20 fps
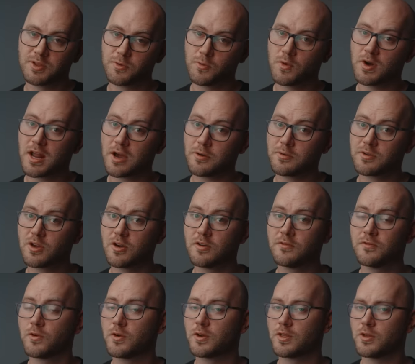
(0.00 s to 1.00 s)
the one I would go
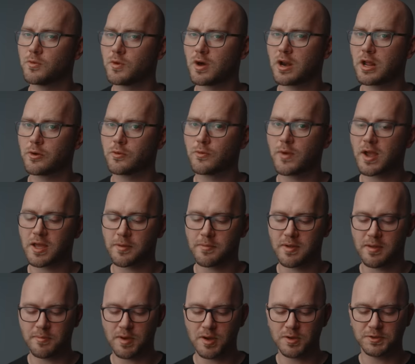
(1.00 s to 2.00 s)
for and the one I would
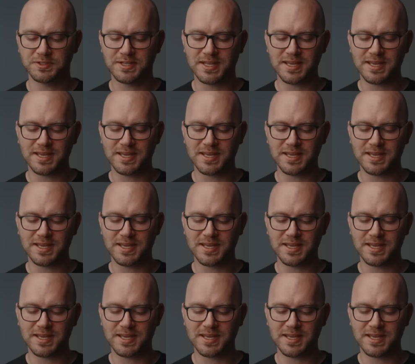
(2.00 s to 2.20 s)
recommend most